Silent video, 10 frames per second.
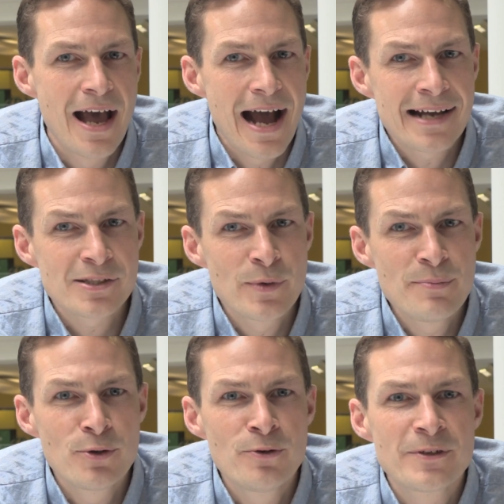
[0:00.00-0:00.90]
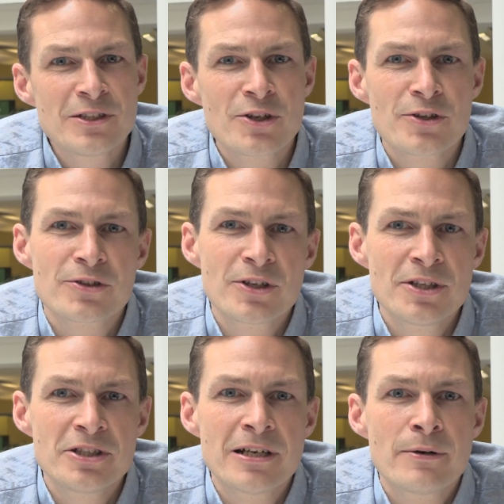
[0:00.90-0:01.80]
As we move into the
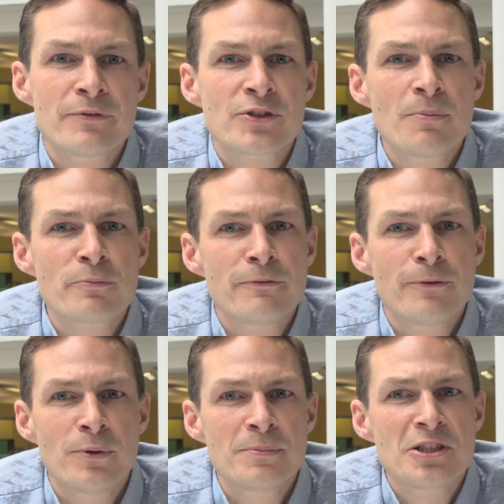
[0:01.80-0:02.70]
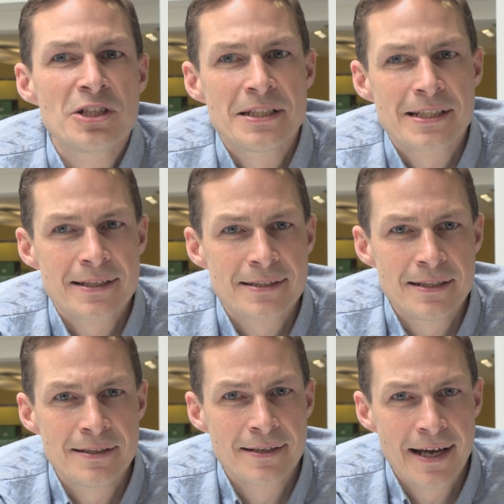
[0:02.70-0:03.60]
third year of some reformed
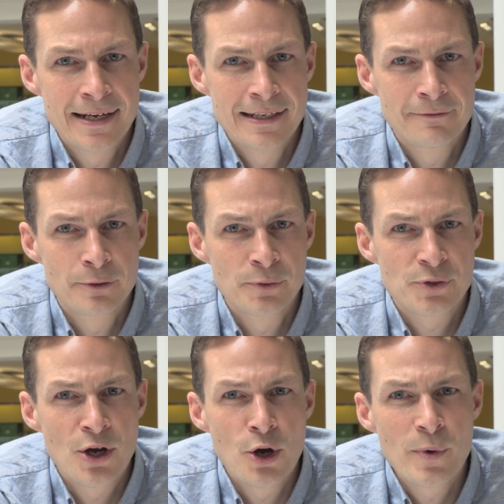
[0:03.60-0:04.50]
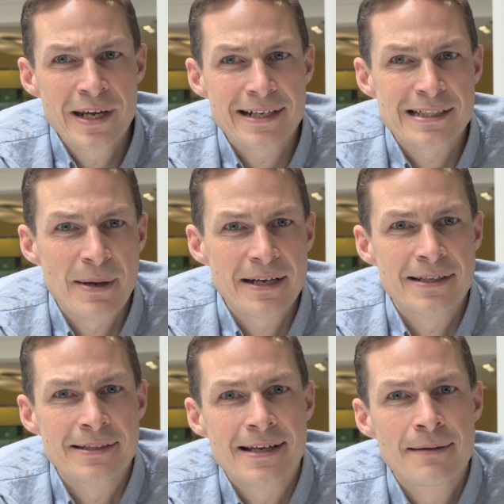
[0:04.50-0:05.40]
GCSEs and A levels, we
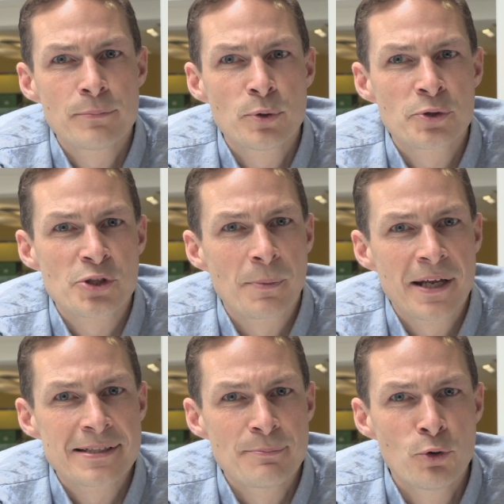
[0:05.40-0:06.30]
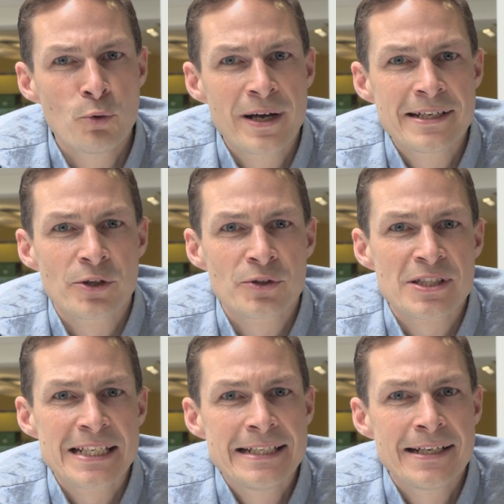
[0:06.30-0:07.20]
expect exam boards to place more weight on
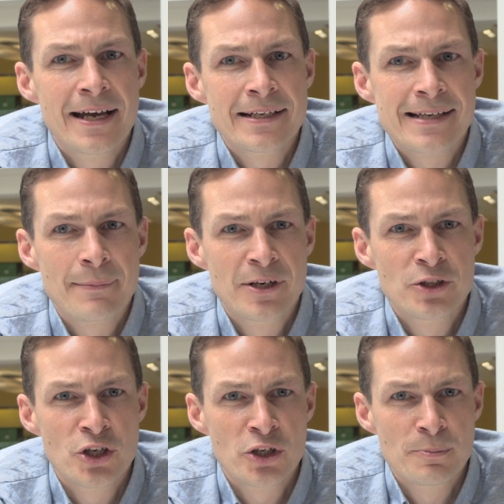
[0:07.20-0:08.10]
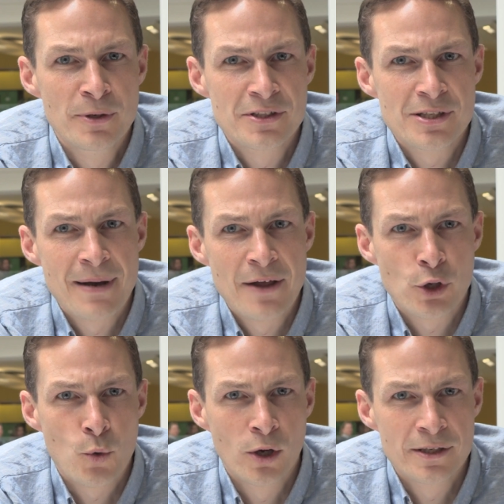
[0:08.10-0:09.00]
senior examiner judgments about
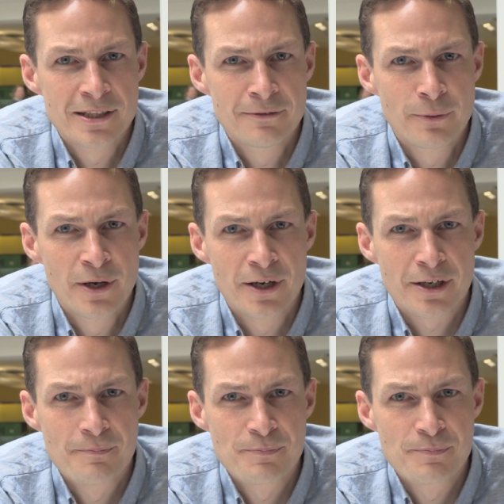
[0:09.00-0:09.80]
the quality of work.